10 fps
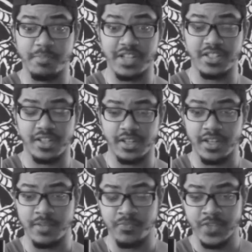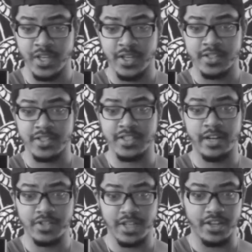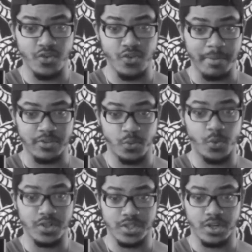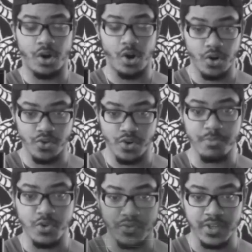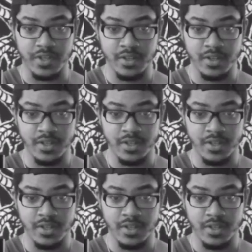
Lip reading: basically sounds like you're about to watch a horror movie.